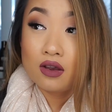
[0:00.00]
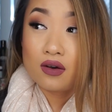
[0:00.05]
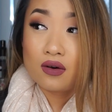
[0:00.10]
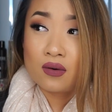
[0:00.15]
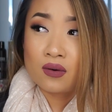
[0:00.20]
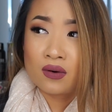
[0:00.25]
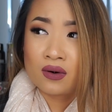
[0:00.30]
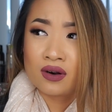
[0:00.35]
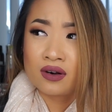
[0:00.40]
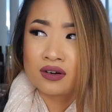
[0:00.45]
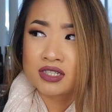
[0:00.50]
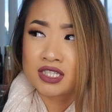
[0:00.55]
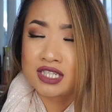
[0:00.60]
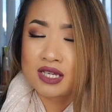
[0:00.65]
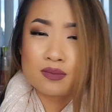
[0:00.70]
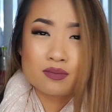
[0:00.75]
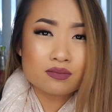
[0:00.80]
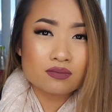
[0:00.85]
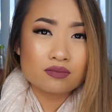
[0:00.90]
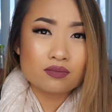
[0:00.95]
or
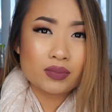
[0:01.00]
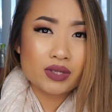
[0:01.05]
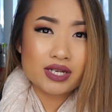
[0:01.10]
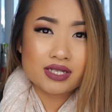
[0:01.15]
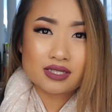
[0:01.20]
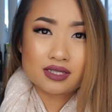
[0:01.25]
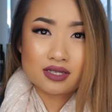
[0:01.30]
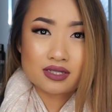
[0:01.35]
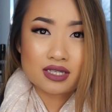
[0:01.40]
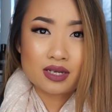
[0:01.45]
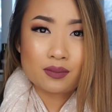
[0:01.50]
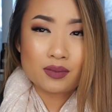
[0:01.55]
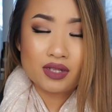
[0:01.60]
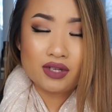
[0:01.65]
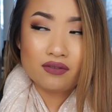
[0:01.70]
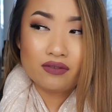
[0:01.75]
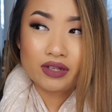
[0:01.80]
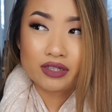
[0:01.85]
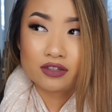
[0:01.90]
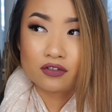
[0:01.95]
some places, I
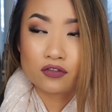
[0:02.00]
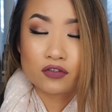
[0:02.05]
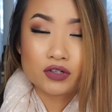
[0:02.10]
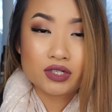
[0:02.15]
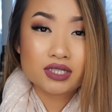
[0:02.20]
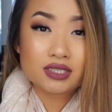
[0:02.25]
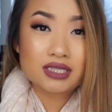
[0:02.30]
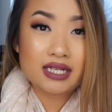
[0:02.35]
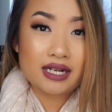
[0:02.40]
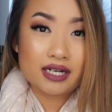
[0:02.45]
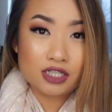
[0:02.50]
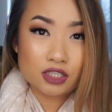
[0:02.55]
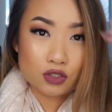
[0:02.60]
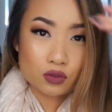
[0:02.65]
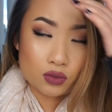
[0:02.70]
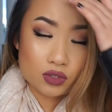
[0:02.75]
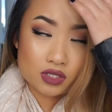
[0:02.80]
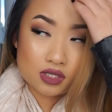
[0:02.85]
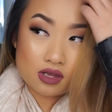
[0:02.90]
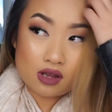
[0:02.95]
believe like the freestanding
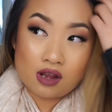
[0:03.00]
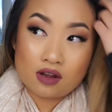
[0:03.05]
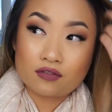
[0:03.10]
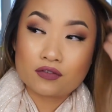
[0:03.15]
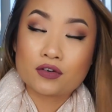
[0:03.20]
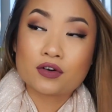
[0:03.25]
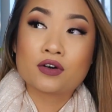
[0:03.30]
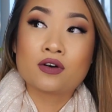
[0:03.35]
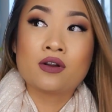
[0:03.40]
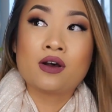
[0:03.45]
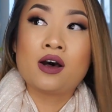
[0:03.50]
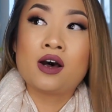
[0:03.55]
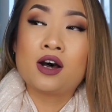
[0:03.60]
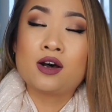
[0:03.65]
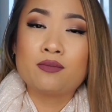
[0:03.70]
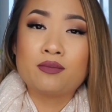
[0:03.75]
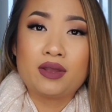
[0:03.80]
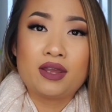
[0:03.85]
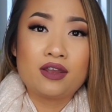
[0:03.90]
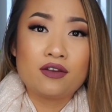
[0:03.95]
stores offer
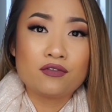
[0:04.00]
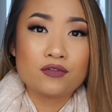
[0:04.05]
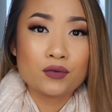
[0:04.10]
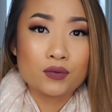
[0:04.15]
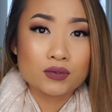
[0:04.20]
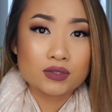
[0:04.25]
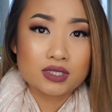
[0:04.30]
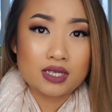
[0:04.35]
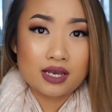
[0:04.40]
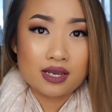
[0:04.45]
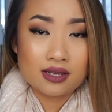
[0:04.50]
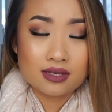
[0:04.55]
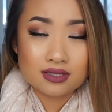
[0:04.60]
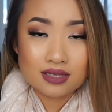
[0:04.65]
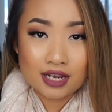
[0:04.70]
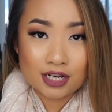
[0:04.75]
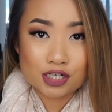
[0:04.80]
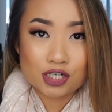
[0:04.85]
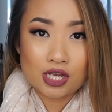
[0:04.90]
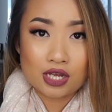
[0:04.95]
a full-size
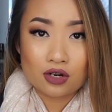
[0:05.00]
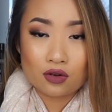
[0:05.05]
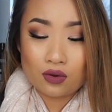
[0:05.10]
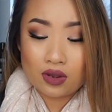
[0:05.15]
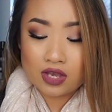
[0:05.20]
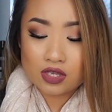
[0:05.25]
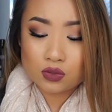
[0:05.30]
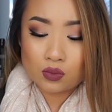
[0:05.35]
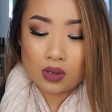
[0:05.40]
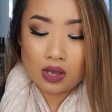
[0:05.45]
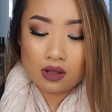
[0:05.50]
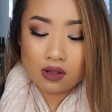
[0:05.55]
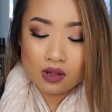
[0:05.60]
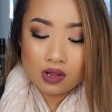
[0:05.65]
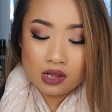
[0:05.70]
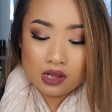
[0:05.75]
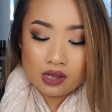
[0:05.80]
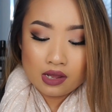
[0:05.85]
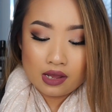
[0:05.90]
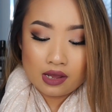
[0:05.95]
eyeshadow as well.
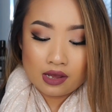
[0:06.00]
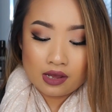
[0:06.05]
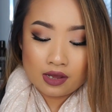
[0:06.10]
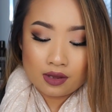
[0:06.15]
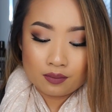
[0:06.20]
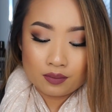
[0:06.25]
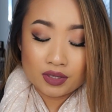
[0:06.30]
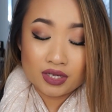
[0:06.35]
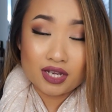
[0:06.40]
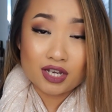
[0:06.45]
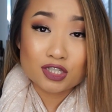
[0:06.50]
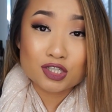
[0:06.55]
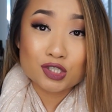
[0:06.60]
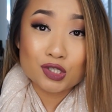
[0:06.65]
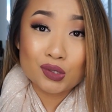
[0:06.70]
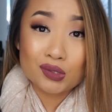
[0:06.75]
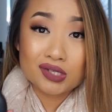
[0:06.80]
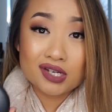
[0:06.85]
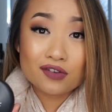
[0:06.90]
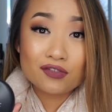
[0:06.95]
But yeah,
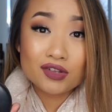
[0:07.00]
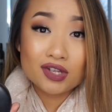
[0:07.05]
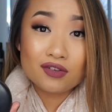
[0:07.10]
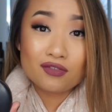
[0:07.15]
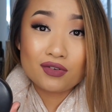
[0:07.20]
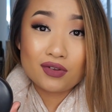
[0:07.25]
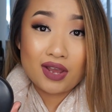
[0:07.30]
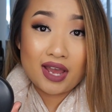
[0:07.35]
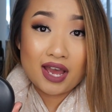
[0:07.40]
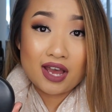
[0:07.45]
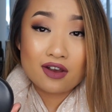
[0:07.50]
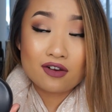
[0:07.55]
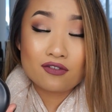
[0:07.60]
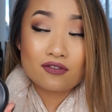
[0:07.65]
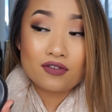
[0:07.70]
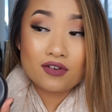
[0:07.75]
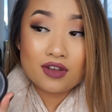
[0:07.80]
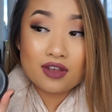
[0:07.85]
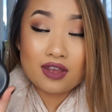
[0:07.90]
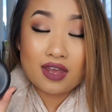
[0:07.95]
so definitely if you
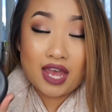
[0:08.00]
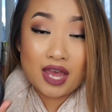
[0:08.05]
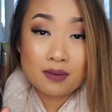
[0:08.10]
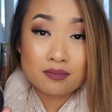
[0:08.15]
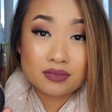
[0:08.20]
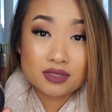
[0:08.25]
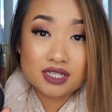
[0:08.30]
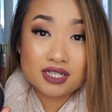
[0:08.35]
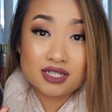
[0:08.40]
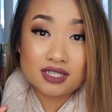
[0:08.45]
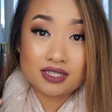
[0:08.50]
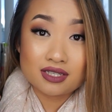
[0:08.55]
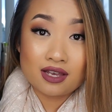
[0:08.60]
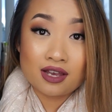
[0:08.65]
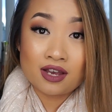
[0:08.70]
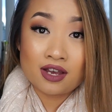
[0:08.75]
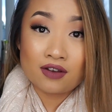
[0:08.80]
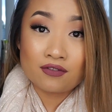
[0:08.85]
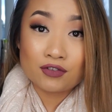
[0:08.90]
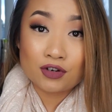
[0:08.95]
have empties
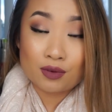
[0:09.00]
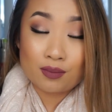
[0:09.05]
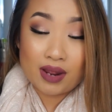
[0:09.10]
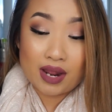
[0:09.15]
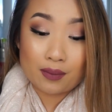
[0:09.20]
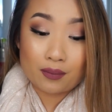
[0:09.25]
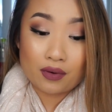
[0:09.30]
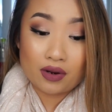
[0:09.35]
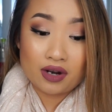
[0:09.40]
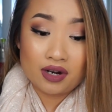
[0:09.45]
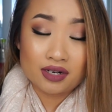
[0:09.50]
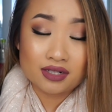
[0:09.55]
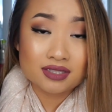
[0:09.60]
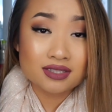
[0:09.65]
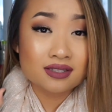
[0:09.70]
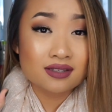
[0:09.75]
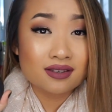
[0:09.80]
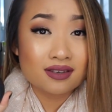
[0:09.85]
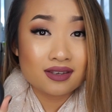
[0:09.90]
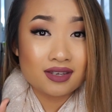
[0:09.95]
of your MAC
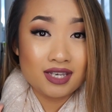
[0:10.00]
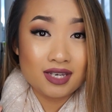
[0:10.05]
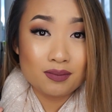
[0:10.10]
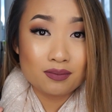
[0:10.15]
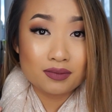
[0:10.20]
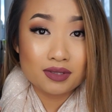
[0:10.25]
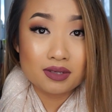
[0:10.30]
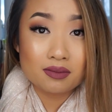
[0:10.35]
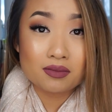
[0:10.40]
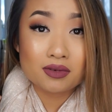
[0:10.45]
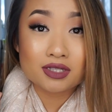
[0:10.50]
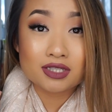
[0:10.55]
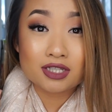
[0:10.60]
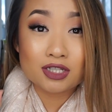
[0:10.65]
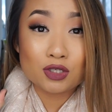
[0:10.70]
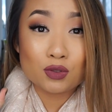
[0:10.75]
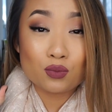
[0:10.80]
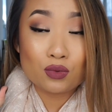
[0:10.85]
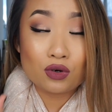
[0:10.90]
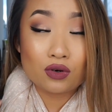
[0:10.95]
products, keep them because
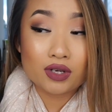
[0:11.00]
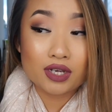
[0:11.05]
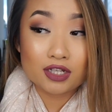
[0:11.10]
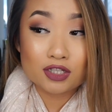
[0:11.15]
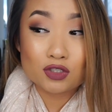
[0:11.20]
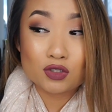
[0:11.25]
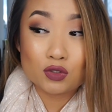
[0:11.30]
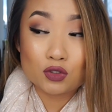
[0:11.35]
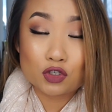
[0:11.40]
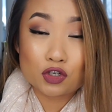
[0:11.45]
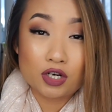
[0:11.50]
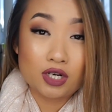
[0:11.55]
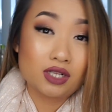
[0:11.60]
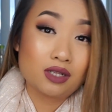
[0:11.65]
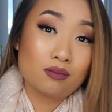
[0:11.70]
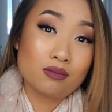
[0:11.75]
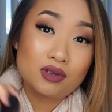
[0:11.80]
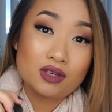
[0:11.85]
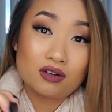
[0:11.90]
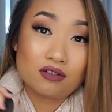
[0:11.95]
then you will get to trade
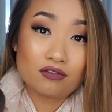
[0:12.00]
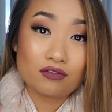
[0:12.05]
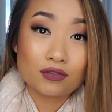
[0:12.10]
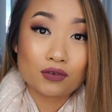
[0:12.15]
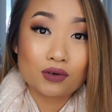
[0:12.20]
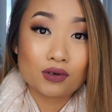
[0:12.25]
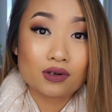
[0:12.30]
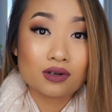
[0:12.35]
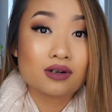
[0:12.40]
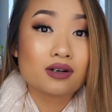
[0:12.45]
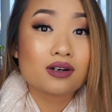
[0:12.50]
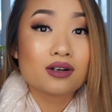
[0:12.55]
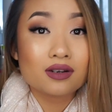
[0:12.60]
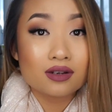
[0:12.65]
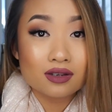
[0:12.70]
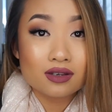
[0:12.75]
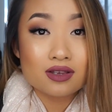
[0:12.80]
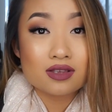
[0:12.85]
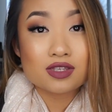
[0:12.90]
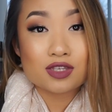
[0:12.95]
them in for
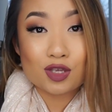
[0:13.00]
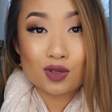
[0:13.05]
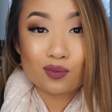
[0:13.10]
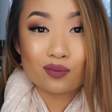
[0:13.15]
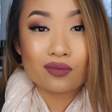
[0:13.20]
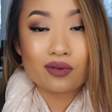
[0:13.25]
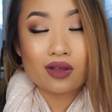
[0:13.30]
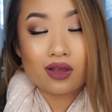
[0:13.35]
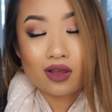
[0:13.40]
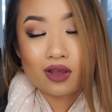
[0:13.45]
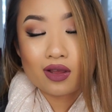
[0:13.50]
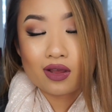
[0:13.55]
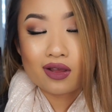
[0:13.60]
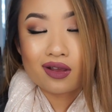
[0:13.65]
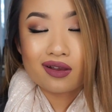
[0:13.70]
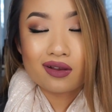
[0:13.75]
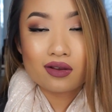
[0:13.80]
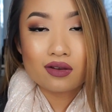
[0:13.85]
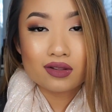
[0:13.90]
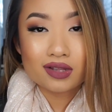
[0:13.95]
some
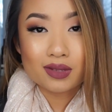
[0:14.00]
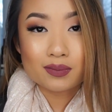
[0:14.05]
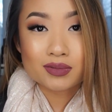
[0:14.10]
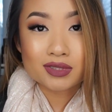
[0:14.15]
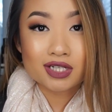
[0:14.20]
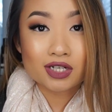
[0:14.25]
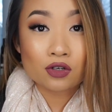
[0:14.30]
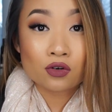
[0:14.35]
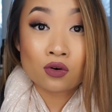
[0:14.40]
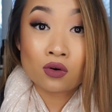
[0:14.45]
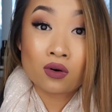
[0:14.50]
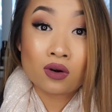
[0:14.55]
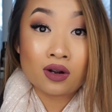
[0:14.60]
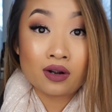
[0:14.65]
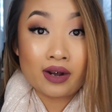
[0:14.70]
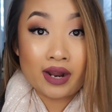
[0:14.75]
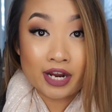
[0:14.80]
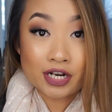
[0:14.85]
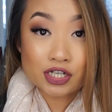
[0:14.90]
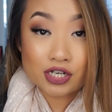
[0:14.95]
lipstick or
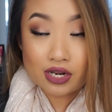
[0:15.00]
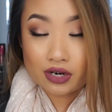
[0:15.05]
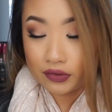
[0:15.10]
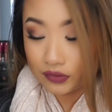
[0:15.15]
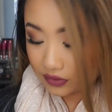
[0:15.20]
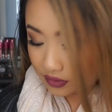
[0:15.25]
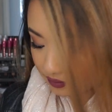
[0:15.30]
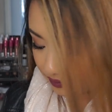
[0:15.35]
eyeshadows.